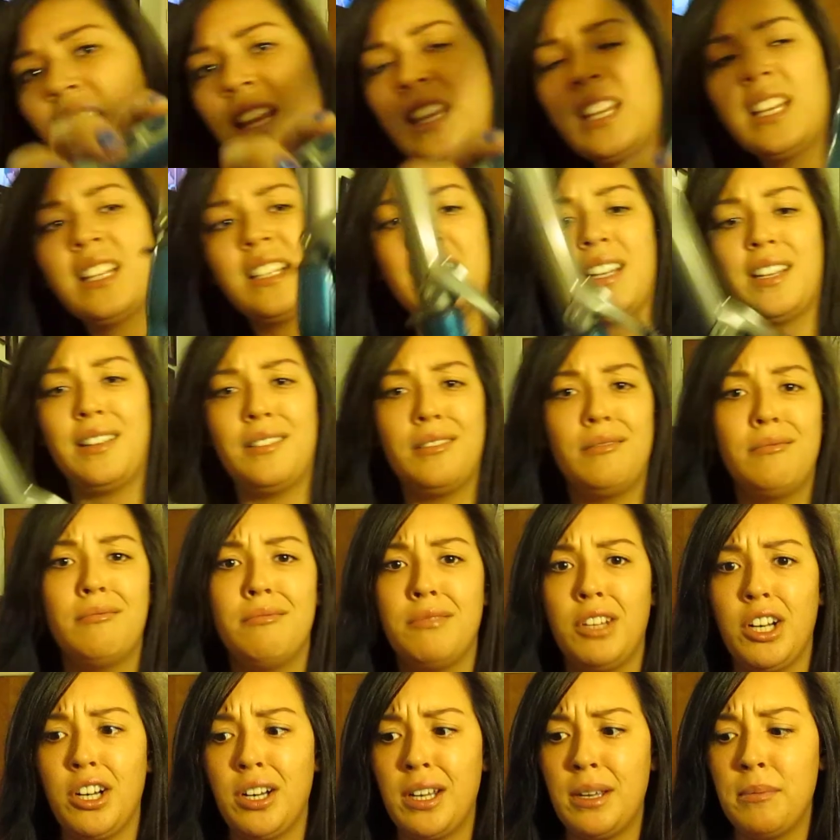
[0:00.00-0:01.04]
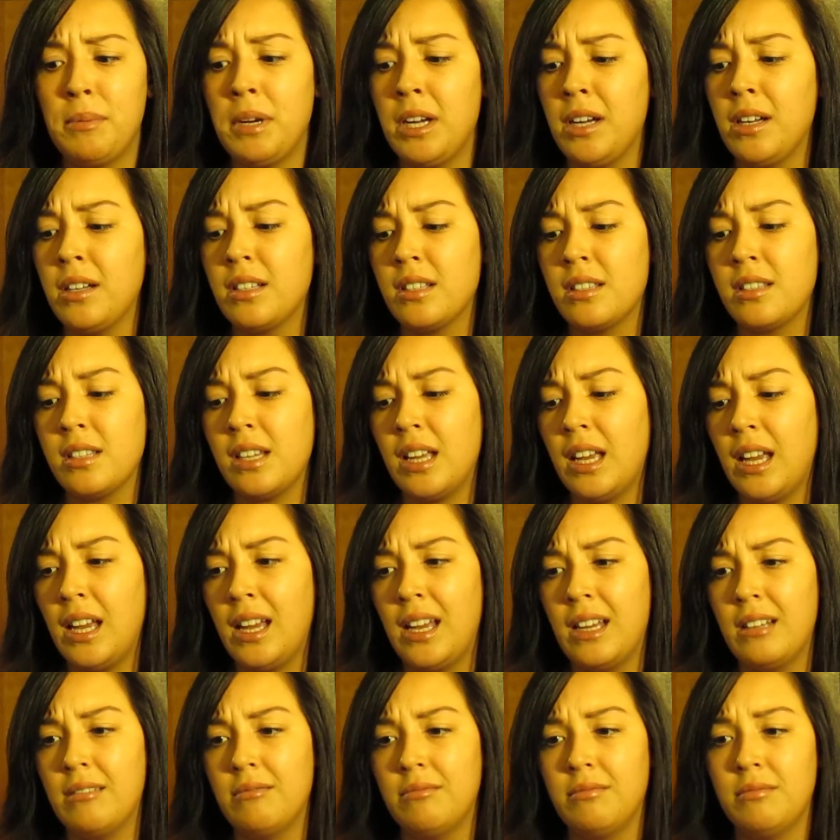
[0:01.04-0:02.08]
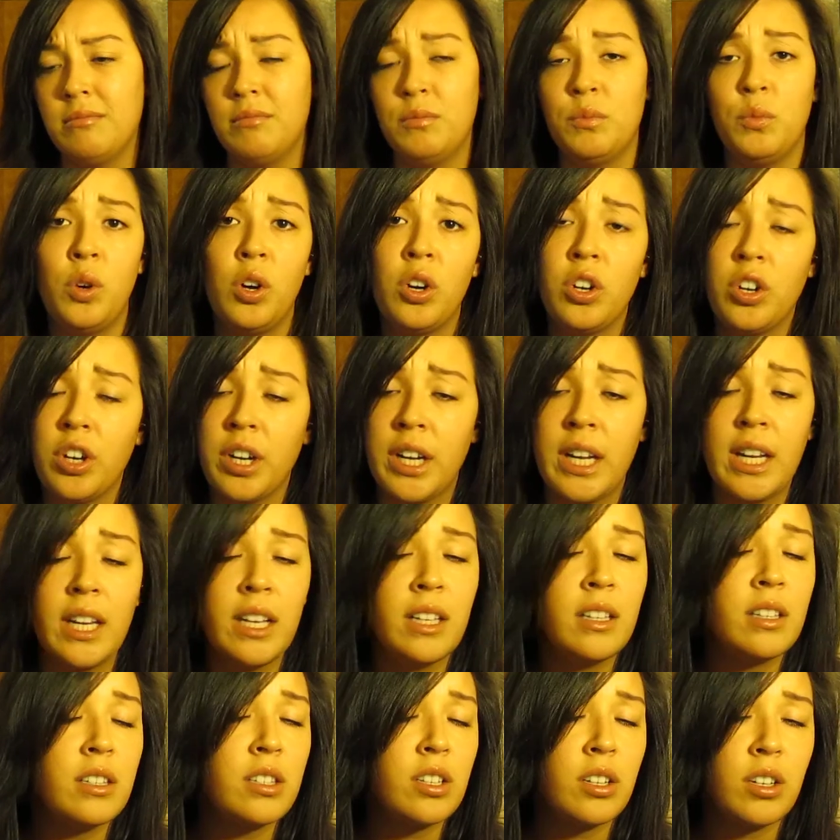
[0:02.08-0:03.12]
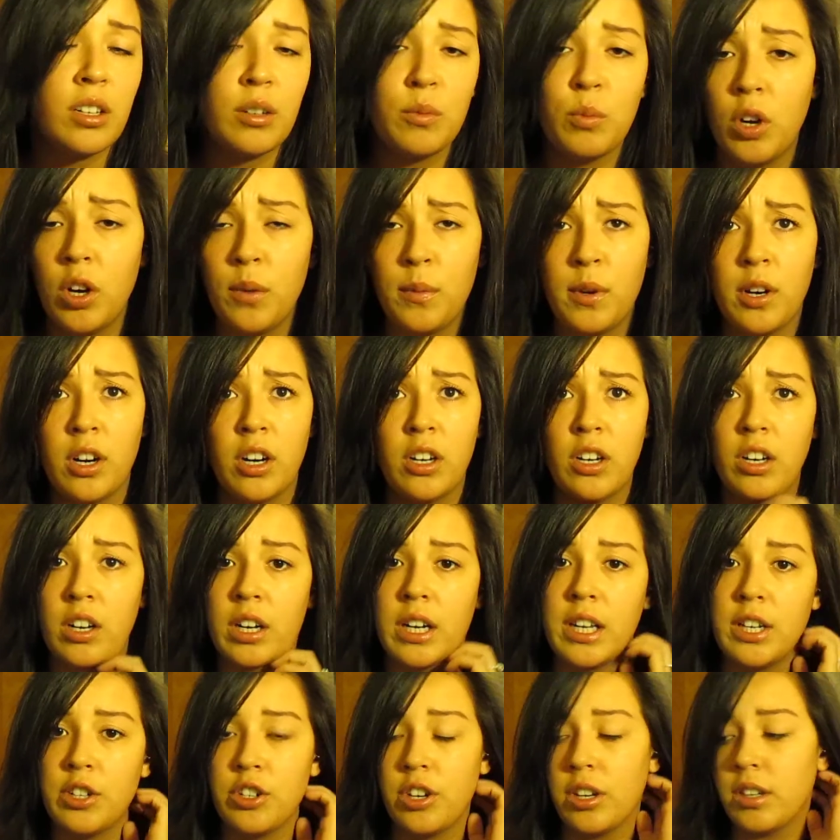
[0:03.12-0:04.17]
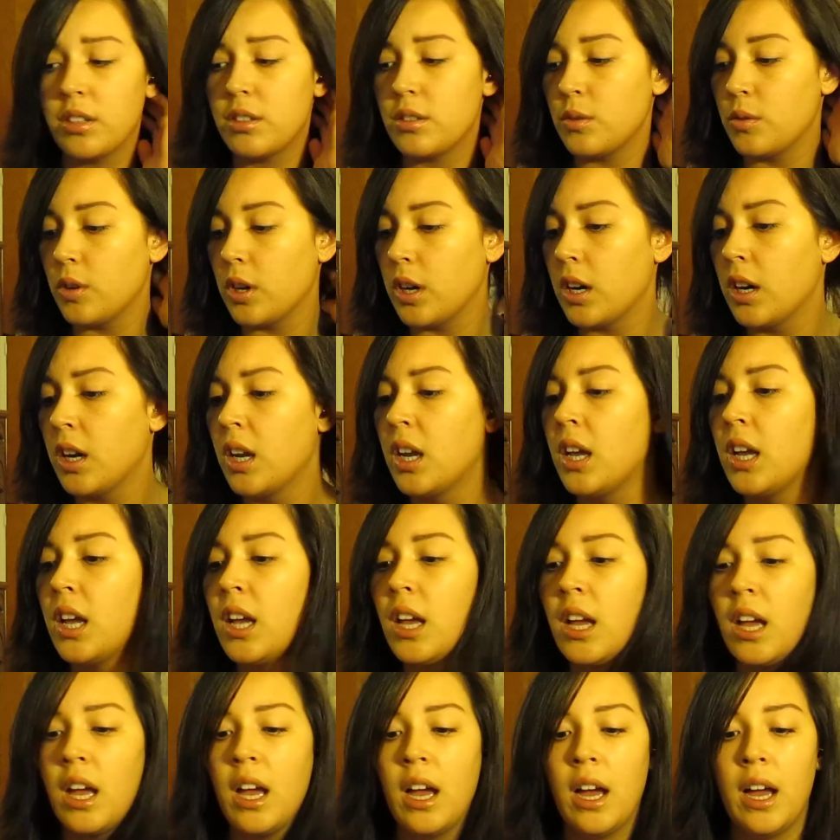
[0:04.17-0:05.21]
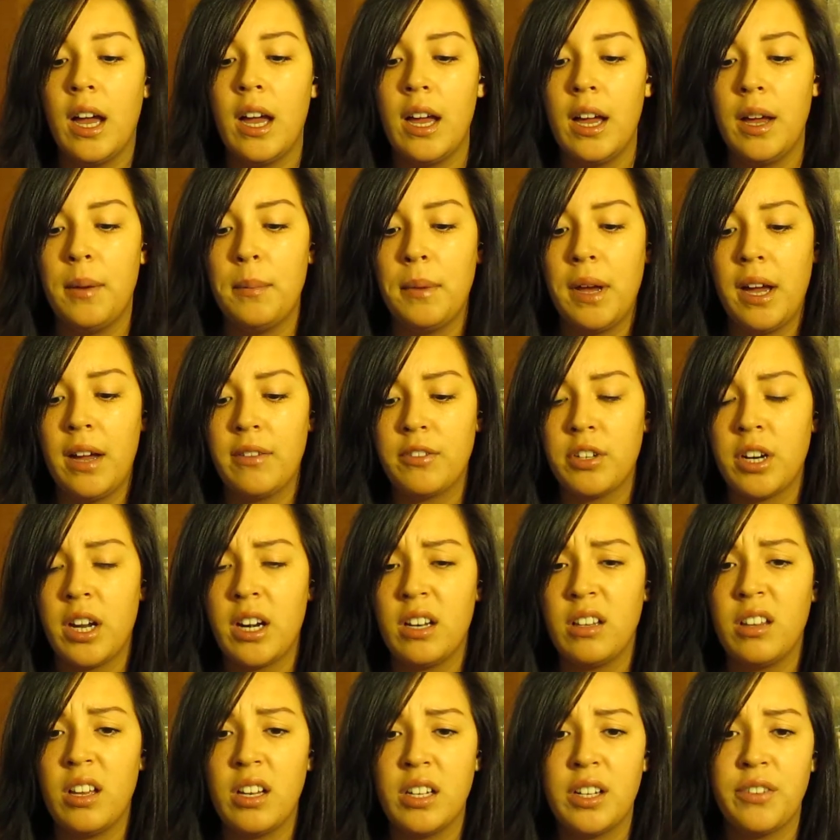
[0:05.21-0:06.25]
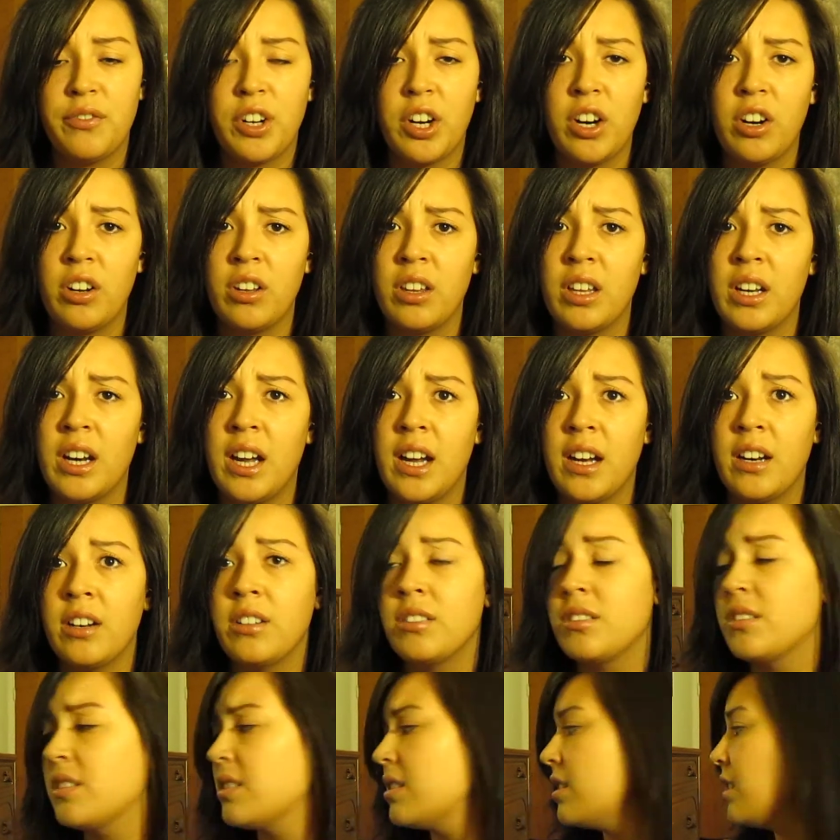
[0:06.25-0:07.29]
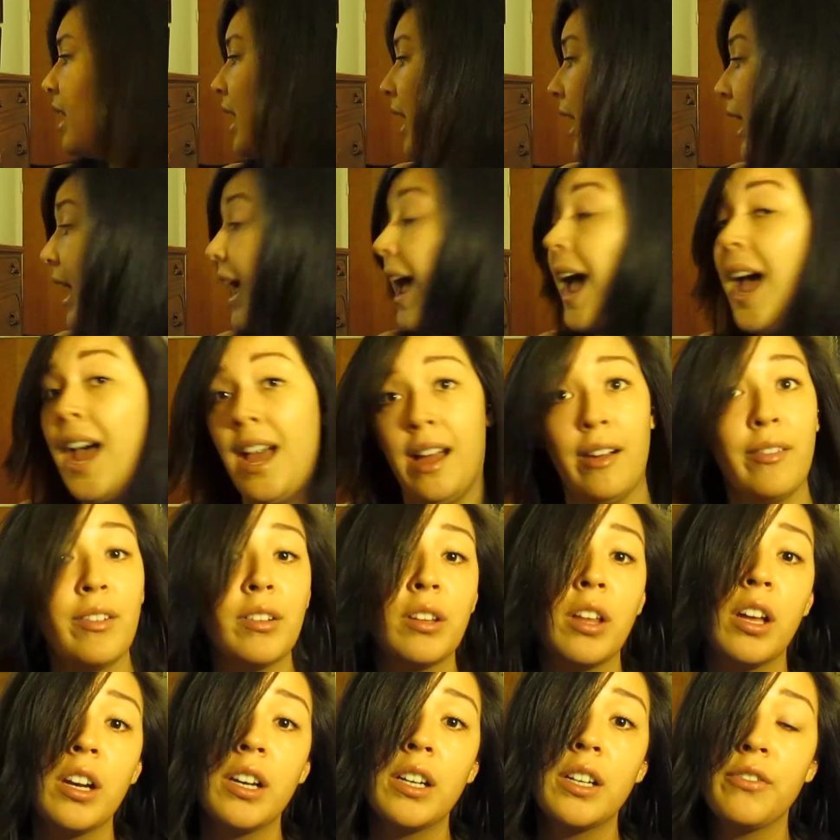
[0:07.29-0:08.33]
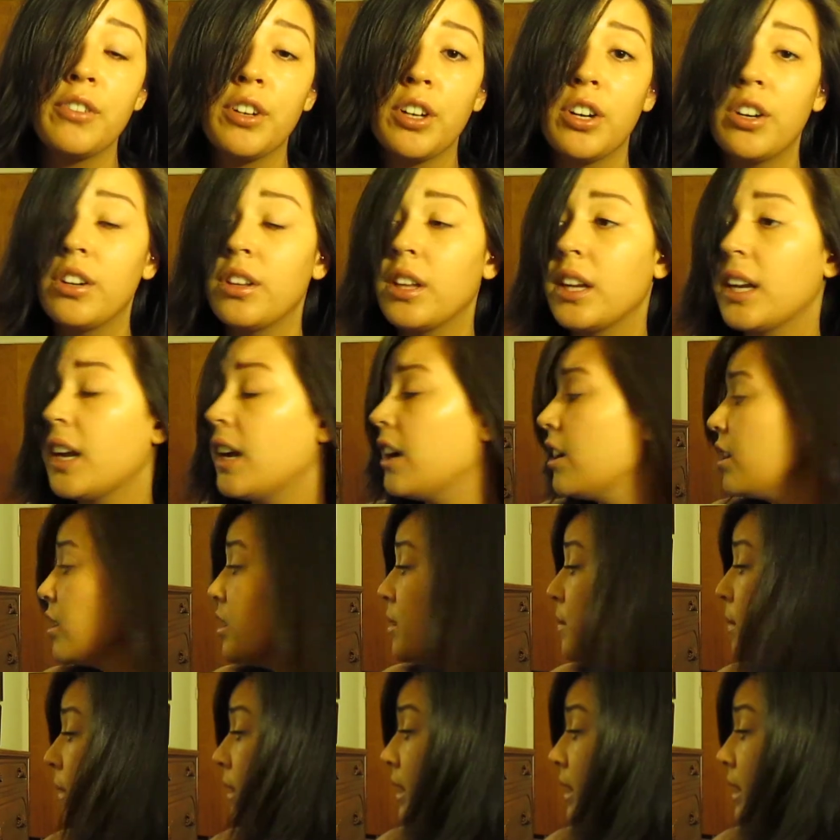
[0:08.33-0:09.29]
think it's like 30 bucks at Walgreens or Walmart or any drugstore. I've tried a lot of different curling irons. I have a lot of different curling irons, but